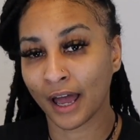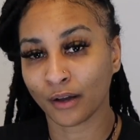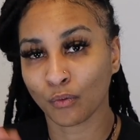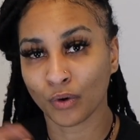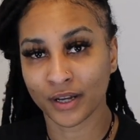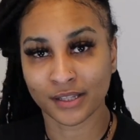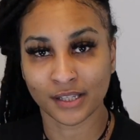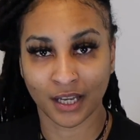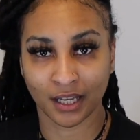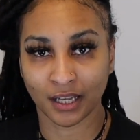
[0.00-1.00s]
Like
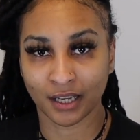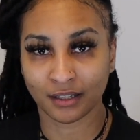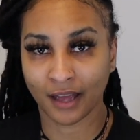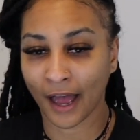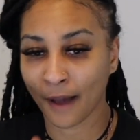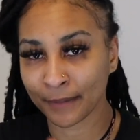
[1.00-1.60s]
what's in it, how